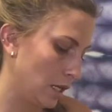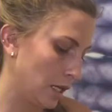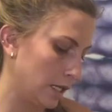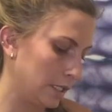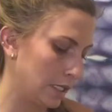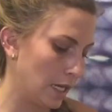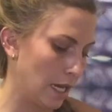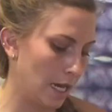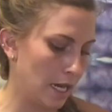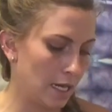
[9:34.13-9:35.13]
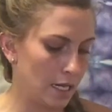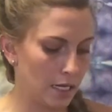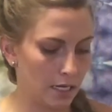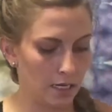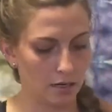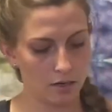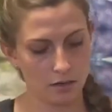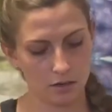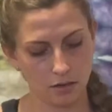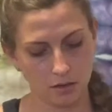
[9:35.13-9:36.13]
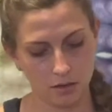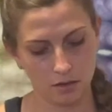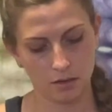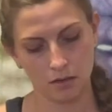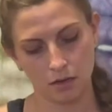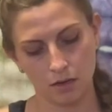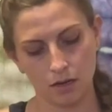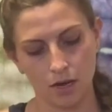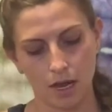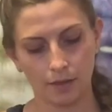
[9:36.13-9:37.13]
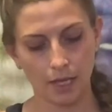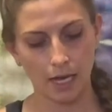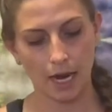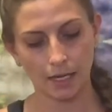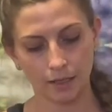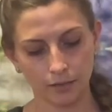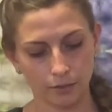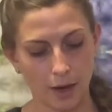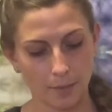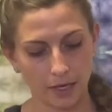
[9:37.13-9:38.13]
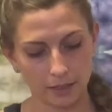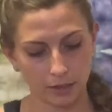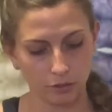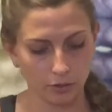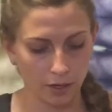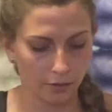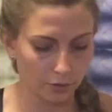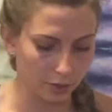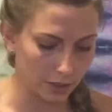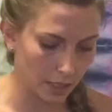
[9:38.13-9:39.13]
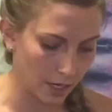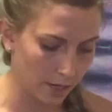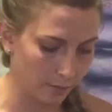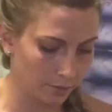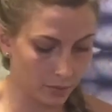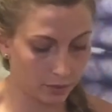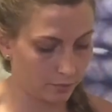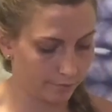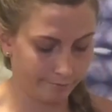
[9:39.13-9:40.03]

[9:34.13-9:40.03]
gonna tie it, and then I wrap my sinew around 3 times.